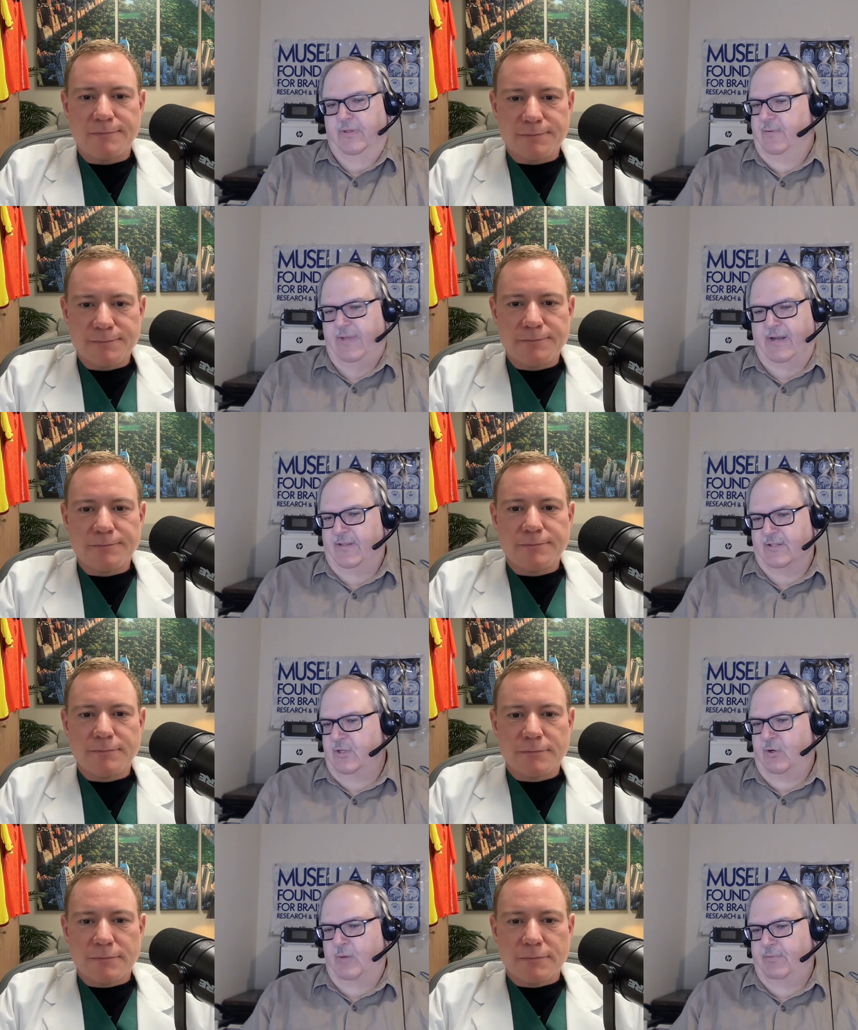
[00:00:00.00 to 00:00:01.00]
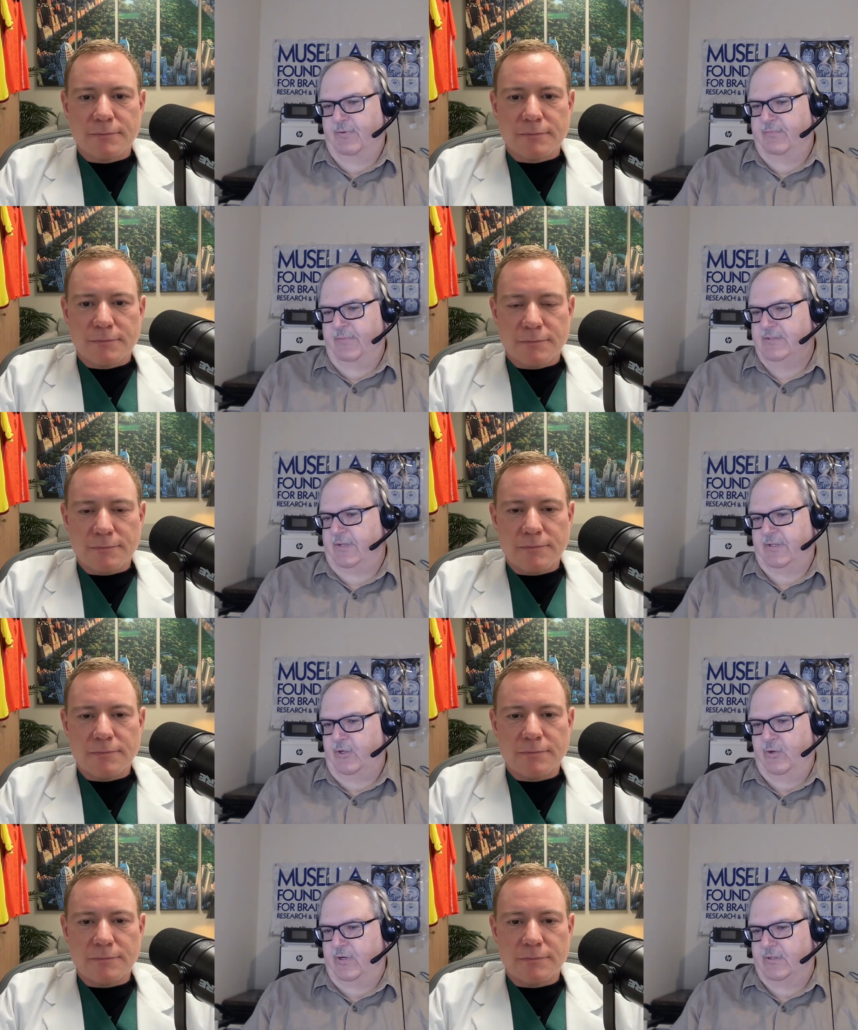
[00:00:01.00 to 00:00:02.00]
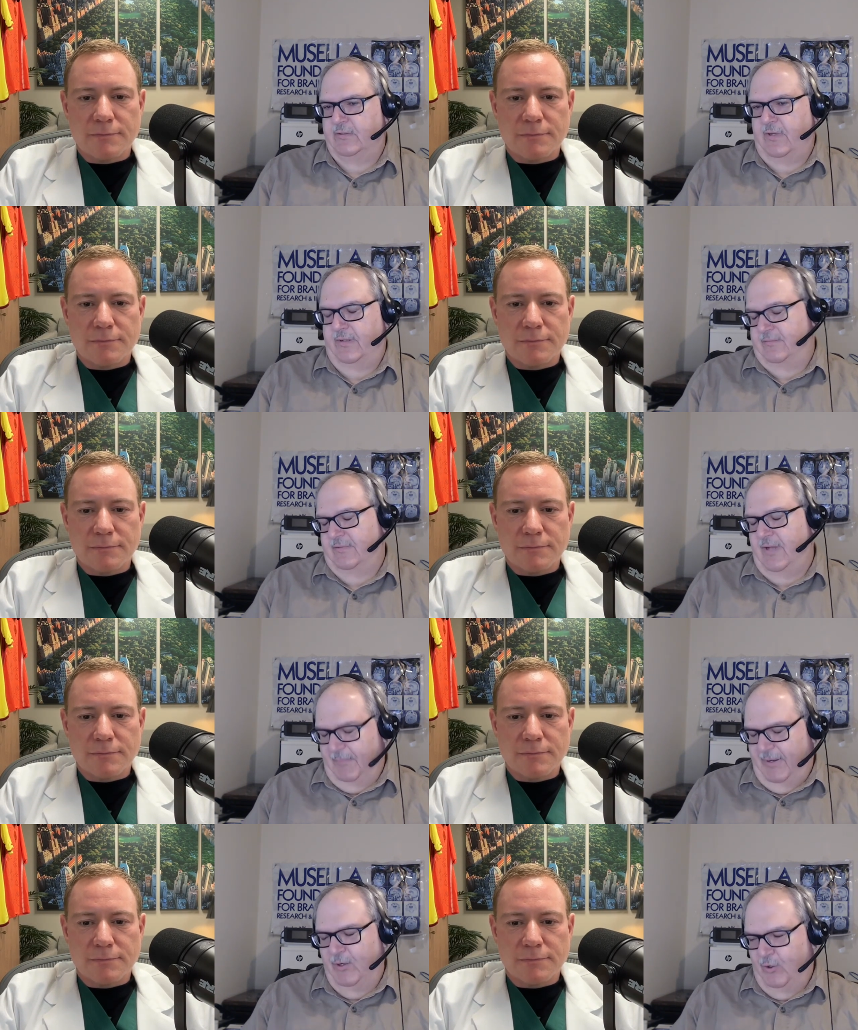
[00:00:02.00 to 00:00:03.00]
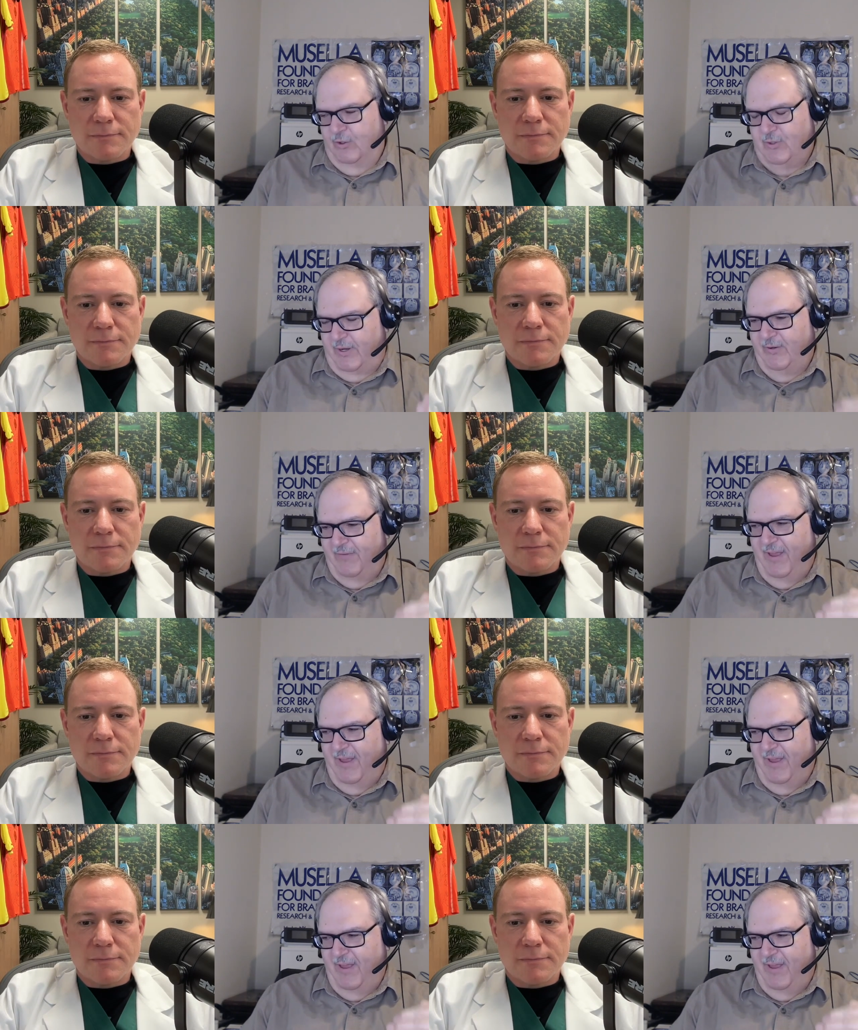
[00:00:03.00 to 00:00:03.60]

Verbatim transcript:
Speaker 1: without it, there's no hope of me seeing the cure. And I'm getting old, so I don't have